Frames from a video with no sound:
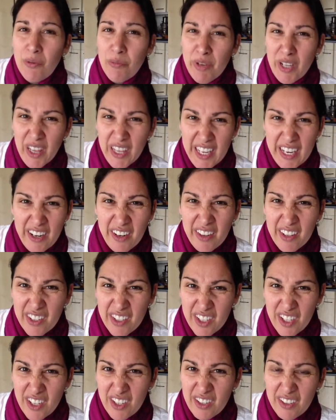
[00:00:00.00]
but later
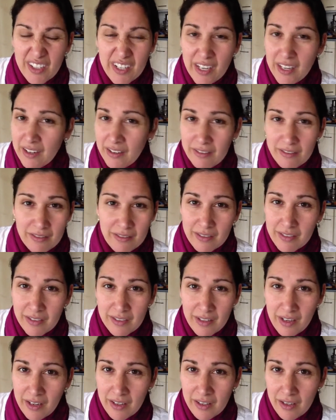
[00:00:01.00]
this year, not
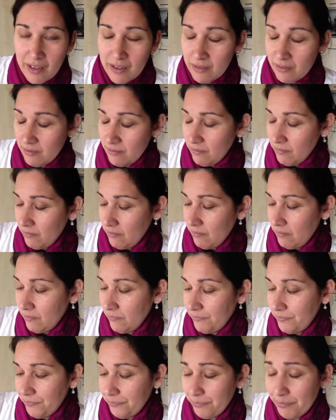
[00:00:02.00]
yet,
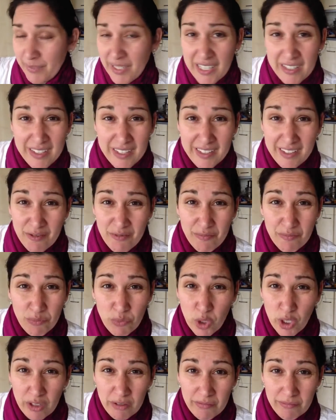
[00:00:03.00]
because that's
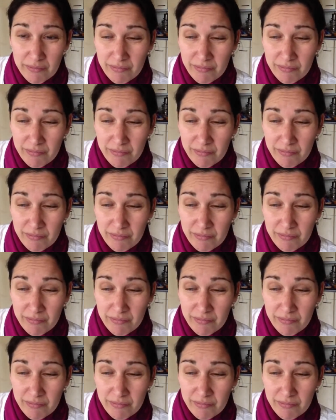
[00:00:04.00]
work.